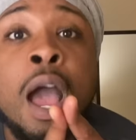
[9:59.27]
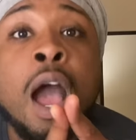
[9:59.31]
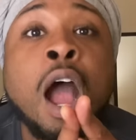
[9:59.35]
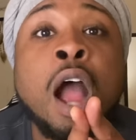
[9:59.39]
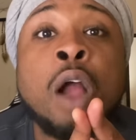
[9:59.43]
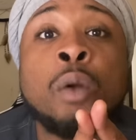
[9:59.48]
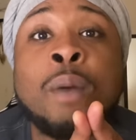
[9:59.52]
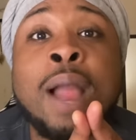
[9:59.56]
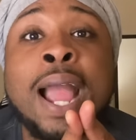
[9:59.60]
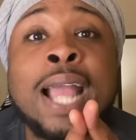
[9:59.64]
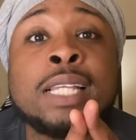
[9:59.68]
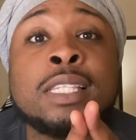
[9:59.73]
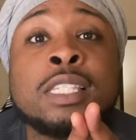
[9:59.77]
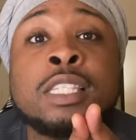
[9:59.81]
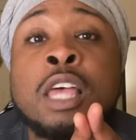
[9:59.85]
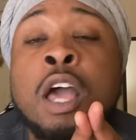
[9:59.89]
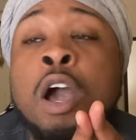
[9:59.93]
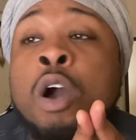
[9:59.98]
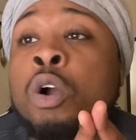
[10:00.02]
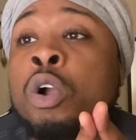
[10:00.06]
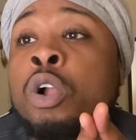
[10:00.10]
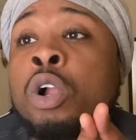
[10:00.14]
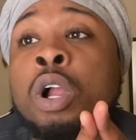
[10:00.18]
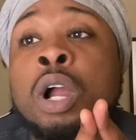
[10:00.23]
All right,
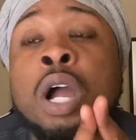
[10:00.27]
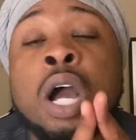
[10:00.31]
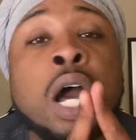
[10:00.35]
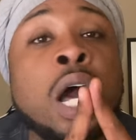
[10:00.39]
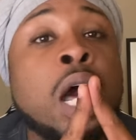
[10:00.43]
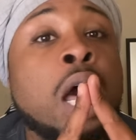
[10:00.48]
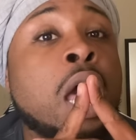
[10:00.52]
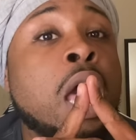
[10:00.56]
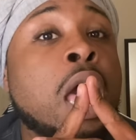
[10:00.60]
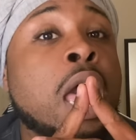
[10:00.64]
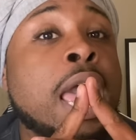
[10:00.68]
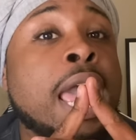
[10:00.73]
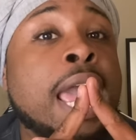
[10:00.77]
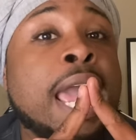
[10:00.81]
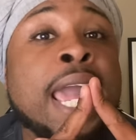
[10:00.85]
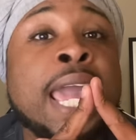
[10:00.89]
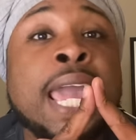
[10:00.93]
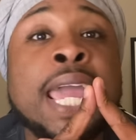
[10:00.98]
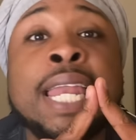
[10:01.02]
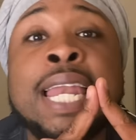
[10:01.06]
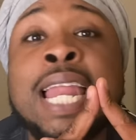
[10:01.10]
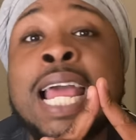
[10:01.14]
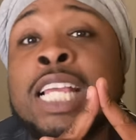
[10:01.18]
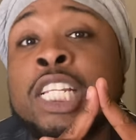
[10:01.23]
so girl.
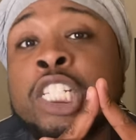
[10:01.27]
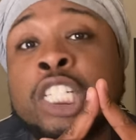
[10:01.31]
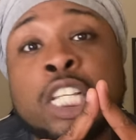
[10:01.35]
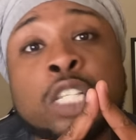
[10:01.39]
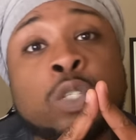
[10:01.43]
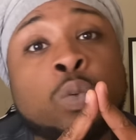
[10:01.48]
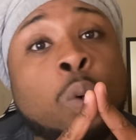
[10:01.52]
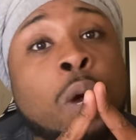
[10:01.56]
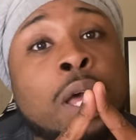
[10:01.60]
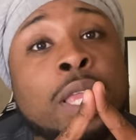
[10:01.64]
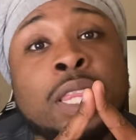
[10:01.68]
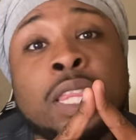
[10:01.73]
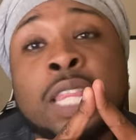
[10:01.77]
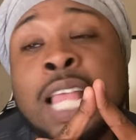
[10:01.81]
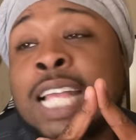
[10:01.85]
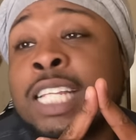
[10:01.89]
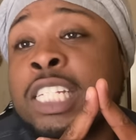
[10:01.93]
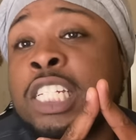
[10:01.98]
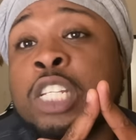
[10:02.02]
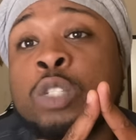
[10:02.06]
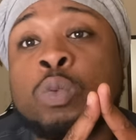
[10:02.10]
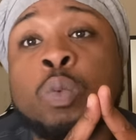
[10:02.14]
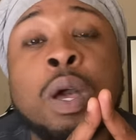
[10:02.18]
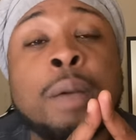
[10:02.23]
And that's just one
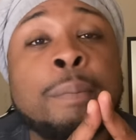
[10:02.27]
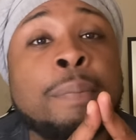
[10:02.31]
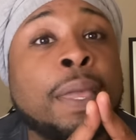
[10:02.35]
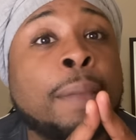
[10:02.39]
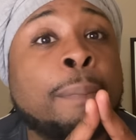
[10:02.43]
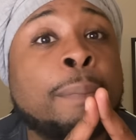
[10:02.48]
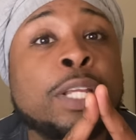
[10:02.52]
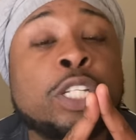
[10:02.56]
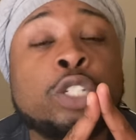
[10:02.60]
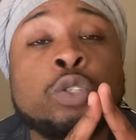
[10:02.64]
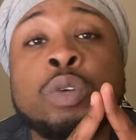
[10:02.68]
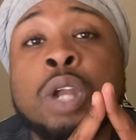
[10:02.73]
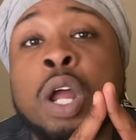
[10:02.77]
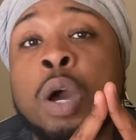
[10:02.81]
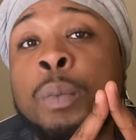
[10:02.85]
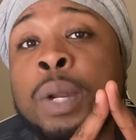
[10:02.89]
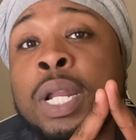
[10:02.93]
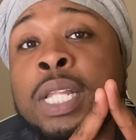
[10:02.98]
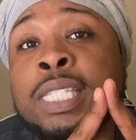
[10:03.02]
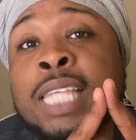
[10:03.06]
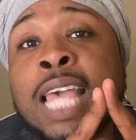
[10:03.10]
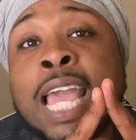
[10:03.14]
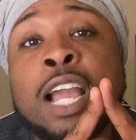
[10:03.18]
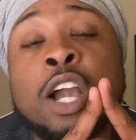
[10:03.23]
big bitch you don't
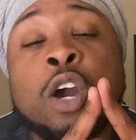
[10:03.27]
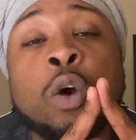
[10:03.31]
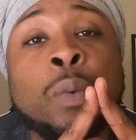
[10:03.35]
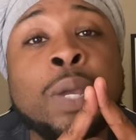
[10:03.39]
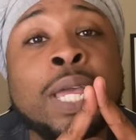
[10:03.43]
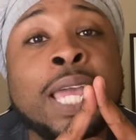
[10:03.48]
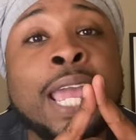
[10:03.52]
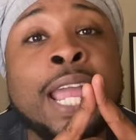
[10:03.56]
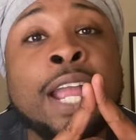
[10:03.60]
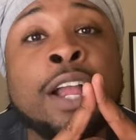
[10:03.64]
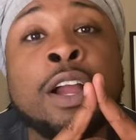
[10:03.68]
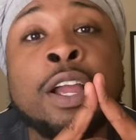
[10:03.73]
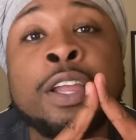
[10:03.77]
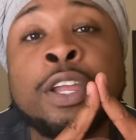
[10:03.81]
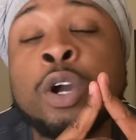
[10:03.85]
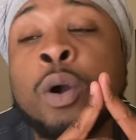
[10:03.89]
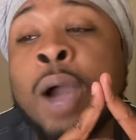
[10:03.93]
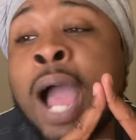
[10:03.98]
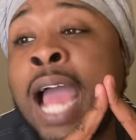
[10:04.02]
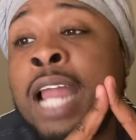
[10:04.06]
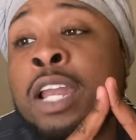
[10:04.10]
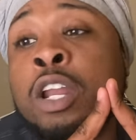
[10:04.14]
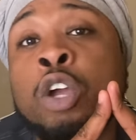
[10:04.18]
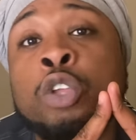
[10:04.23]
want to tangle with. Ariel,
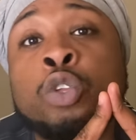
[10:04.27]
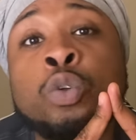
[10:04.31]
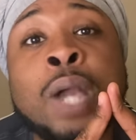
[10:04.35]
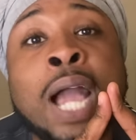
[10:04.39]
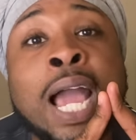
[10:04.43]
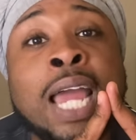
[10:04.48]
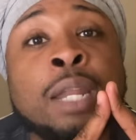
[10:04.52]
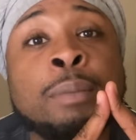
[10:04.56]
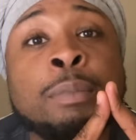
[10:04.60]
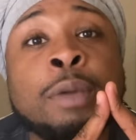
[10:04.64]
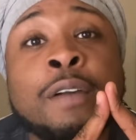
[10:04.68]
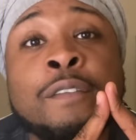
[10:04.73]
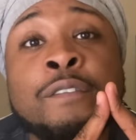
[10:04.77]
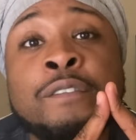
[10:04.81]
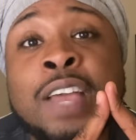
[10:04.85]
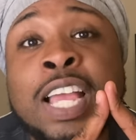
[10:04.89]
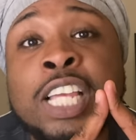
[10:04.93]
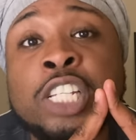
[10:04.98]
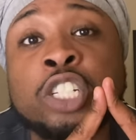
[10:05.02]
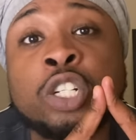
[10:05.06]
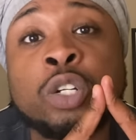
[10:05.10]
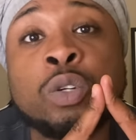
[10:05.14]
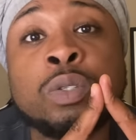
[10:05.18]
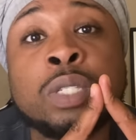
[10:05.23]
I know you got them
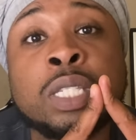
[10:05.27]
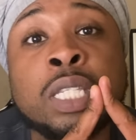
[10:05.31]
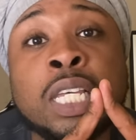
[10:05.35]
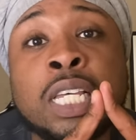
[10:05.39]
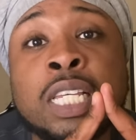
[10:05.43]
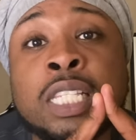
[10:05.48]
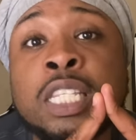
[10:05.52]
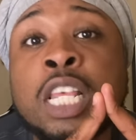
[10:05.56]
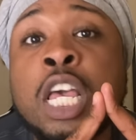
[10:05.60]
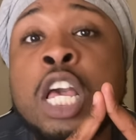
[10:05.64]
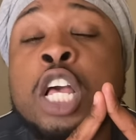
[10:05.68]
confessional sis